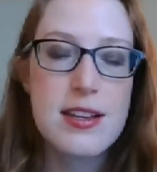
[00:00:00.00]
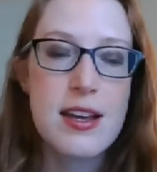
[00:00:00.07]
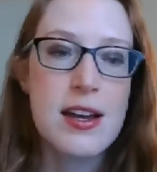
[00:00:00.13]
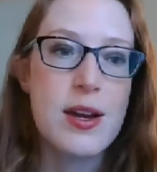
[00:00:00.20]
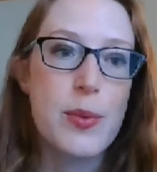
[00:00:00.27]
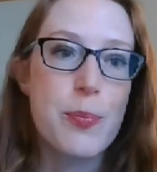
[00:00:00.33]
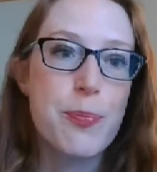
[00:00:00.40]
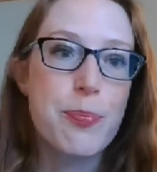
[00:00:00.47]

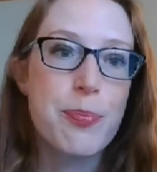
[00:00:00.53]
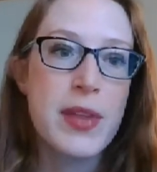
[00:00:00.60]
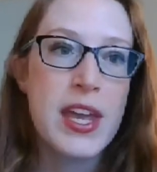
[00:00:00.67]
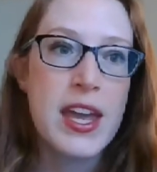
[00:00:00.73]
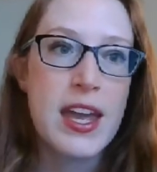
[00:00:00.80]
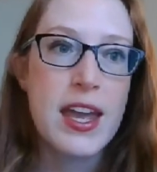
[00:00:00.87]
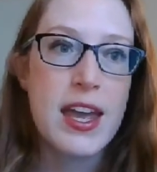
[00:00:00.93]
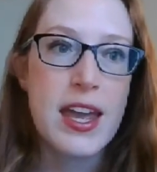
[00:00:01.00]
And
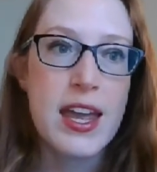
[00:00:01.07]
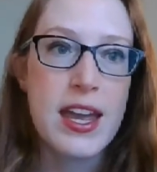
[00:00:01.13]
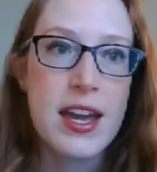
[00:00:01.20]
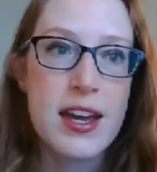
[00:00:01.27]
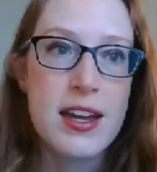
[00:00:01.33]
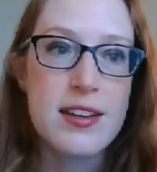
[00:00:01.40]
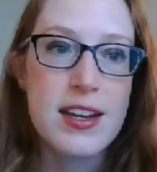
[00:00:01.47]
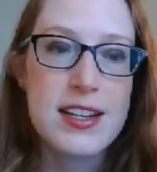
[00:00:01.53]

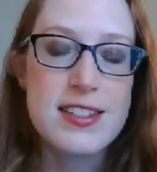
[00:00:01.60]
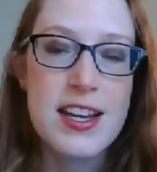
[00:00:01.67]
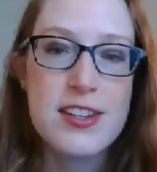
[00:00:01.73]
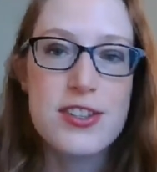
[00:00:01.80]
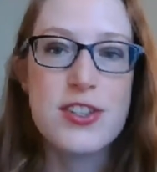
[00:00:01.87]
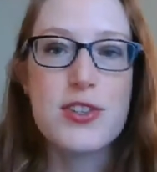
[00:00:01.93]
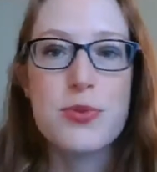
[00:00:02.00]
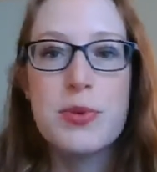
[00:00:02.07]
I tend to
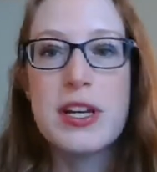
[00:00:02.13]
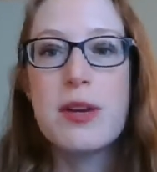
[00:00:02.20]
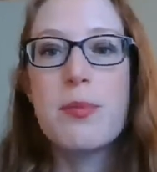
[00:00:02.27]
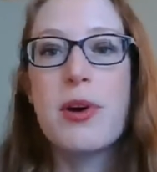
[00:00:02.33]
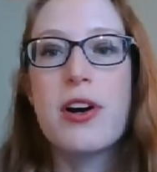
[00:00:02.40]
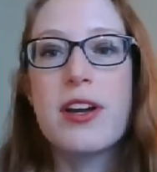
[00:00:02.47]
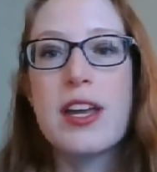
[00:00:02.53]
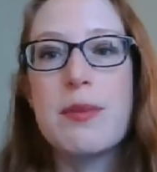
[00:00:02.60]
just read a
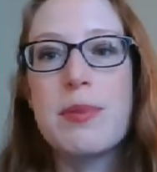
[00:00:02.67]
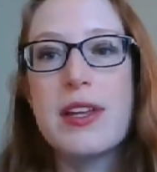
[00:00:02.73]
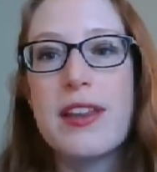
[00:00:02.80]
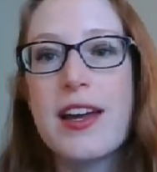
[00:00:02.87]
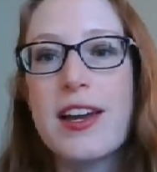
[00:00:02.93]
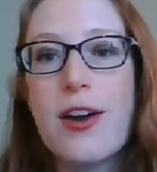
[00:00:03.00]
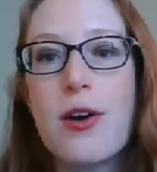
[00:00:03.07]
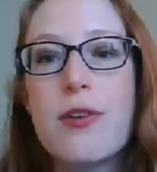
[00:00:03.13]
book and be
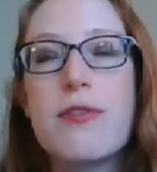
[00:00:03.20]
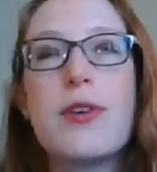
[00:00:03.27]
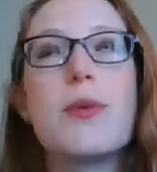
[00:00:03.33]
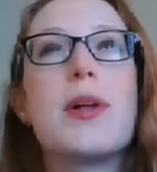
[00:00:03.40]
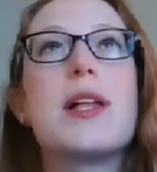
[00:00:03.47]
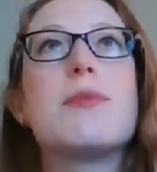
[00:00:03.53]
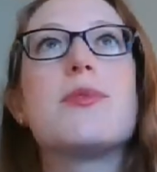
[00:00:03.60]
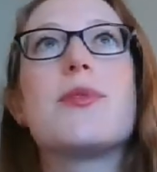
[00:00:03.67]
like
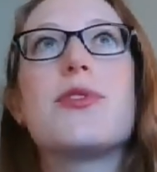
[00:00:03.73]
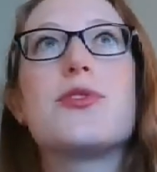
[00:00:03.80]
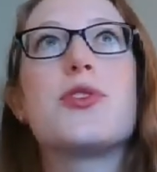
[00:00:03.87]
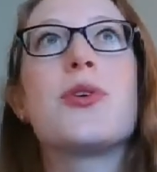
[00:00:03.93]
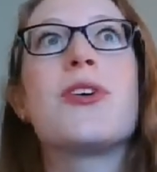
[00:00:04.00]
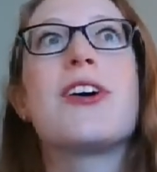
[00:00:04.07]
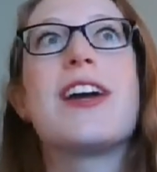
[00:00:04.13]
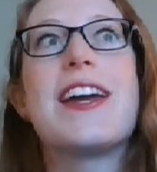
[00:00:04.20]
overwhelmed with
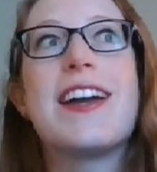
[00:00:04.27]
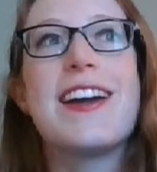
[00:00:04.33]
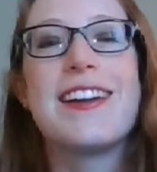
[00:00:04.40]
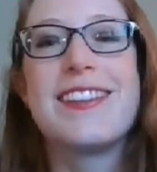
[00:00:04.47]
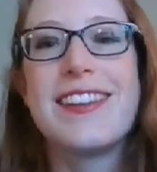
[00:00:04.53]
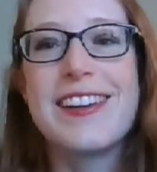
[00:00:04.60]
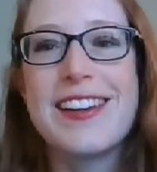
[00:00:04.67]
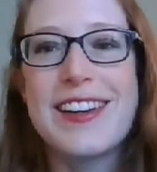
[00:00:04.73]
joy, and
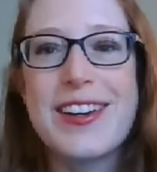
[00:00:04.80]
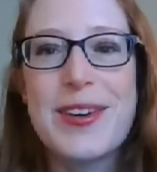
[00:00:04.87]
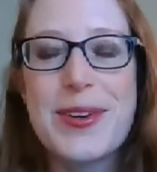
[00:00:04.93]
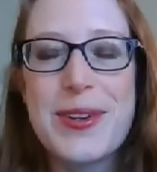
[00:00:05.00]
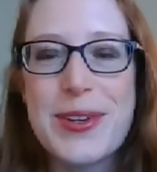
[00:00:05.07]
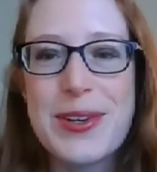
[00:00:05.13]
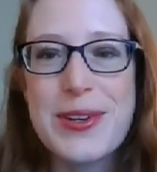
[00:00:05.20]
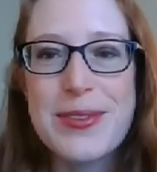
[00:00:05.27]
then I go to
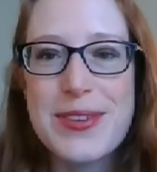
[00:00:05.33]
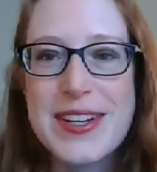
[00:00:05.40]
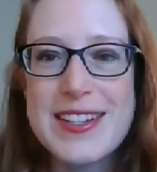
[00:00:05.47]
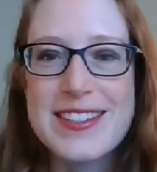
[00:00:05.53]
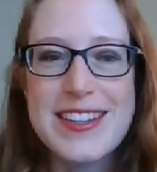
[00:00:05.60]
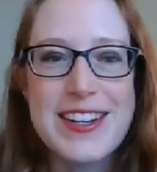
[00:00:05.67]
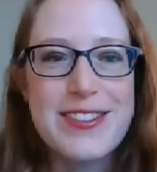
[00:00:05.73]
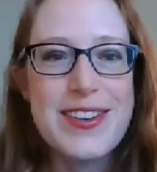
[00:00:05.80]
Goodreads
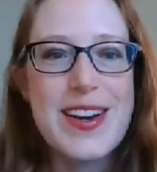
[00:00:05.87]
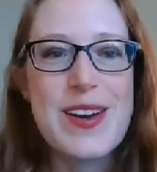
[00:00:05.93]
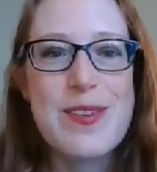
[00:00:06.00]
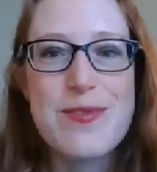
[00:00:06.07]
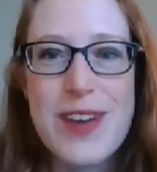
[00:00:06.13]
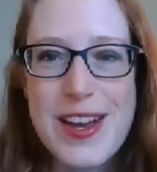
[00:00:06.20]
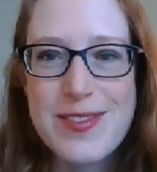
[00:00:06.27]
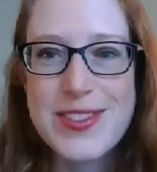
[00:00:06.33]
and I rate it
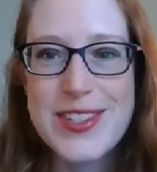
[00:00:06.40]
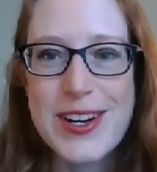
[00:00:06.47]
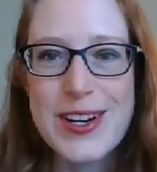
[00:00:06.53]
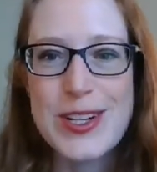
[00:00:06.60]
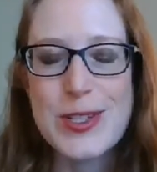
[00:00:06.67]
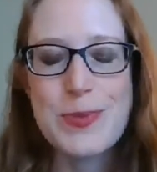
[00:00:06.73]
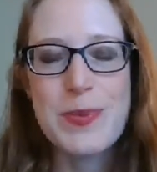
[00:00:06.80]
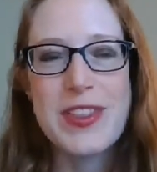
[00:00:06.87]
5
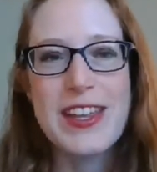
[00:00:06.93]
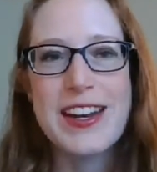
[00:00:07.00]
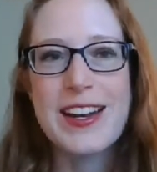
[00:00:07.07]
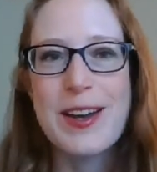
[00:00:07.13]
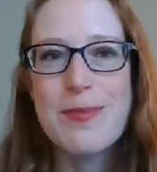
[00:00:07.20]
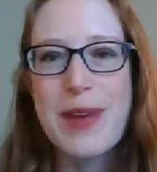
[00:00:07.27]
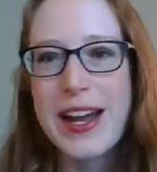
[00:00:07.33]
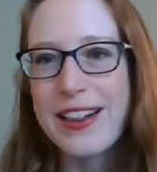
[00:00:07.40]
stars, but then I
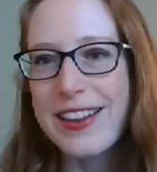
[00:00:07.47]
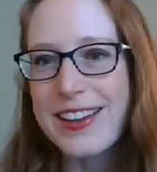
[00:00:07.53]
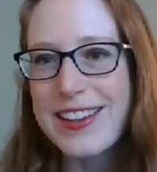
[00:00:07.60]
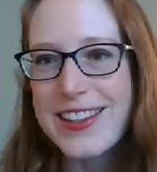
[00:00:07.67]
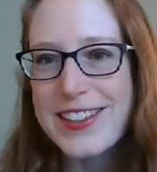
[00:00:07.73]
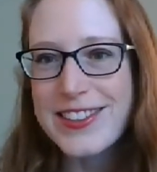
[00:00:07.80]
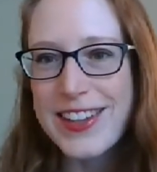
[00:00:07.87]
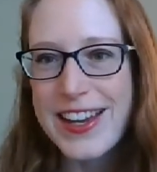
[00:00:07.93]
come back like a
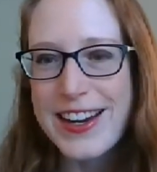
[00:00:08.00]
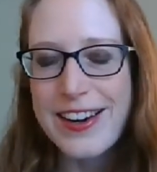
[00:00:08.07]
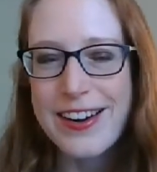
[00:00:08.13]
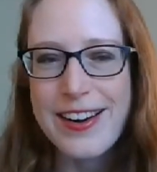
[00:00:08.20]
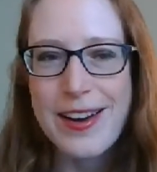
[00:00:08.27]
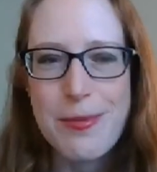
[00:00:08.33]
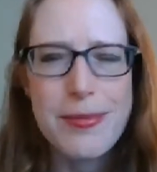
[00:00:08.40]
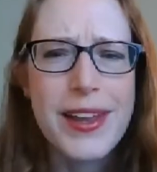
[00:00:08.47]
year later and
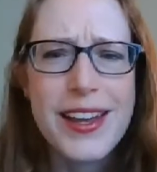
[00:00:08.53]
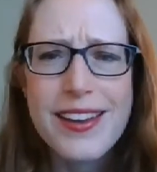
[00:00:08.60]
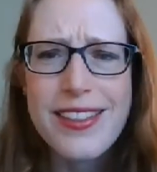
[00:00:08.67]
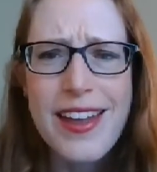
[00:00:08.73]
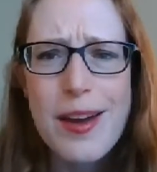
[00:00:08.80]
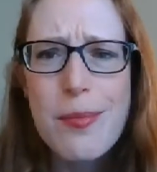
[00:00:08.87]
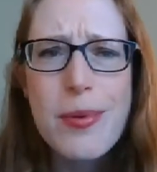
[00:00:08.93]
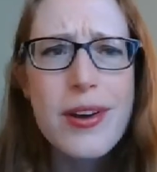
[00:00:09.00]
I'm like,
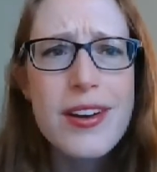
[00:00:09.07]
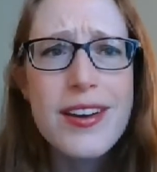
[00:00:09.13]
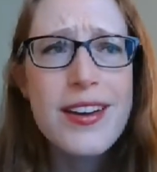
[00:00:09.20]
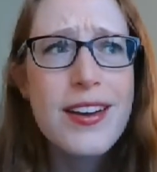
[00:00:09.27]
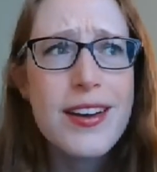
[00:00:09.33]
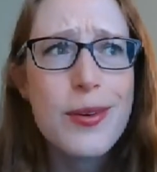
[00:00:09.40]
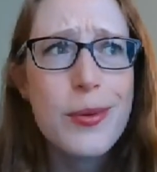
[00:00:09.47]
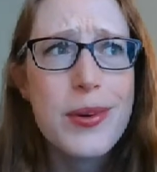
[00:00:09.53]
that book
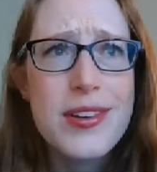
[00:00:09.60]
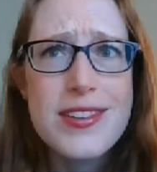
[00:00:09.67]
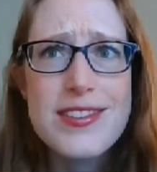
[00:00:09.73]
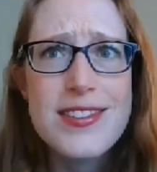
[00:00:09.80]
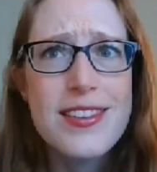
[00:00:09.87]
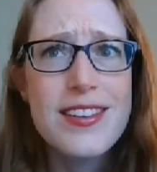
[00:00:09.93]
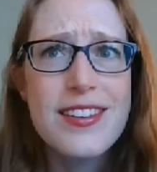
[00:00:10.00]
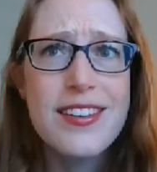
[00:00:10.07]
was
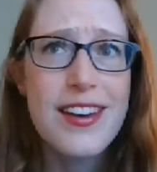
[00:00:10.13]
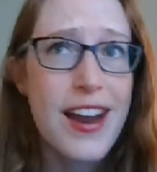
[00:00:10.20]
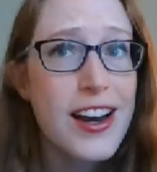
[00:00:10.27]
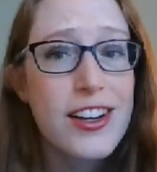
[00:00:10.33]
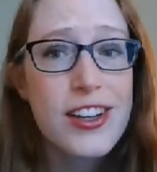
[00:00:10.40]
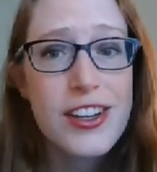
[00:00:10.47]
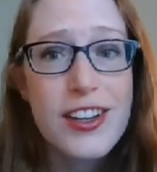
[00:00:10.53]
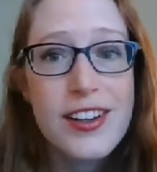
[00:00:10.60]
not
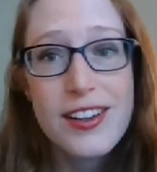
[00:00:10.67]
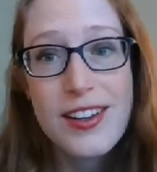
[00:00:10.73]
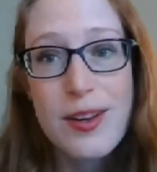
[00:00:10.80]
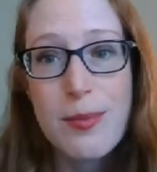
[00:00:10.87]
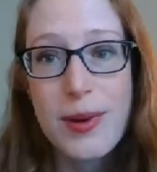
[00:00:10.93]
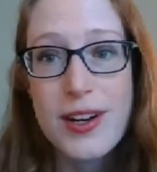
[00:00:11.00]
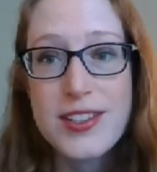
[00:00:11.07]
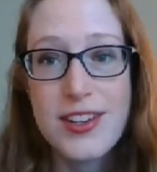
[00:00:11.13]
good
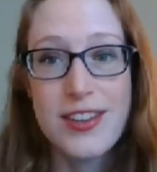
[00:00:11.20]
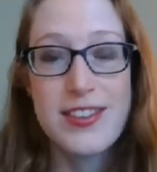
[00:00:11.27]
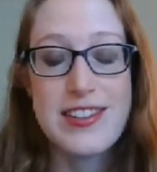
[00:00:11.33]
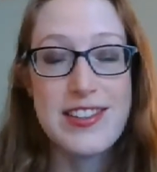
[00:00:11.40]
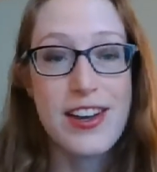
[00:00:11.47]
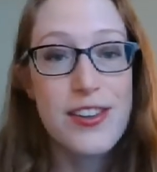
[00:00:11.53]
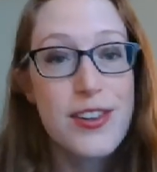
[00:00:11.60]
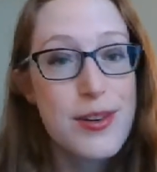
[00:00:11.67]
compared to all these
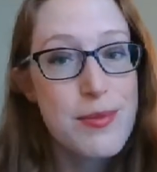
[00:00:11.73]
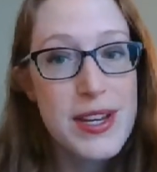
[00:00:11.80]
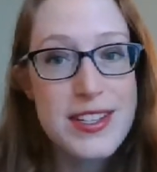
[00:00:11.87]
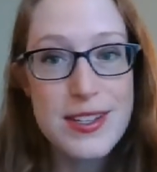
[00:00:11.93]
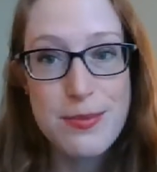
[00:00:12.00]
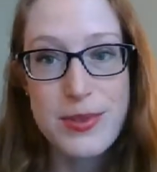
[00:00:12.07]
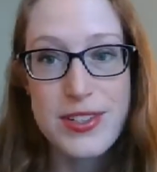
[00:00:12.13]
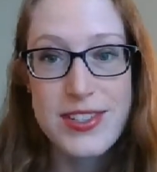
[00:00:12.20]
other
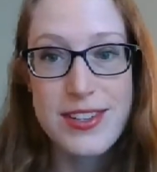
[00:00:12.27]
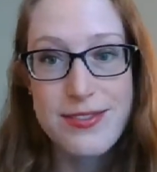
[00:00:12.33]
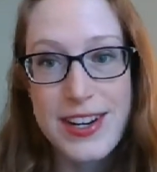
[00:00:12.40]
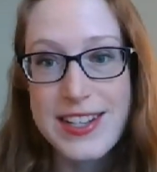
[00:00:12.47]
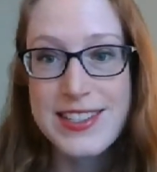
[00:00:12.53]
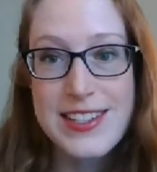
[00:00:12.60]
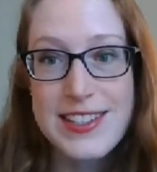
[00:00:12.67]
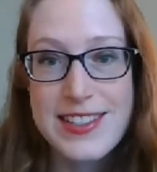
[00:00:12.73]
amazing books I've read
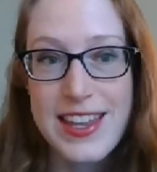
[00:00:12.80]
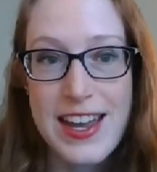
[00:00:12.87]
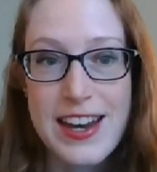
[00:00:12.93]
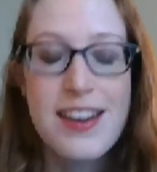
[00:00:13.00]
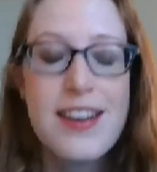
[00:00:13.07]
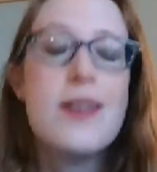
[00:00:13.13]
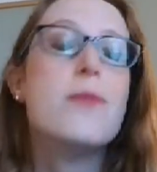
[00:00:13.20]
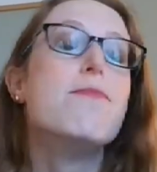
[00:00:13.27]
since then.
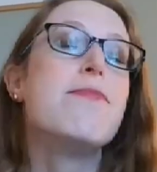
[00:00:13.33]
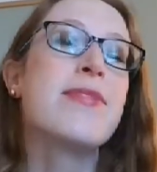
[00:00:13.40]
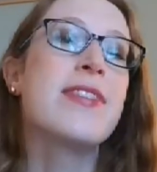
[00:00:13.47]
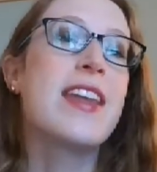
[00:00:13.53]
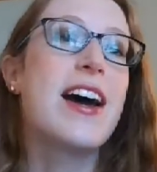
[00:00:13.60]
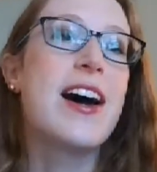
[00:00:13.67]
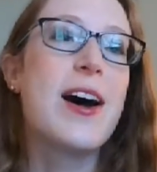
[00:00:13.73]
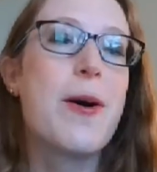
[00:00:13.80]

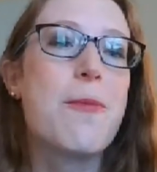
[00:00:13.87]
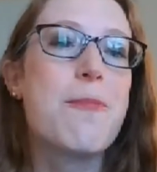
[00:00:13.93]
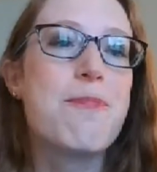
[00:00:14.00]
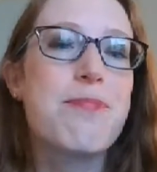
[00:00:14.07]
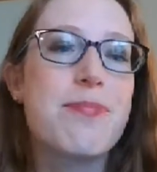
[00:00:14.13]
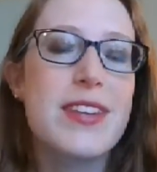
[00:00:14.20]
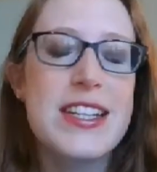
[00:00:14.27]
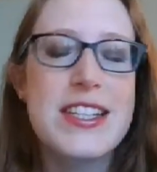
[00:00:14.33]

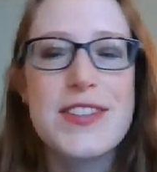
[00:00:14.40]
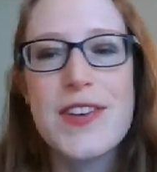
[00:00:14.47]
It's very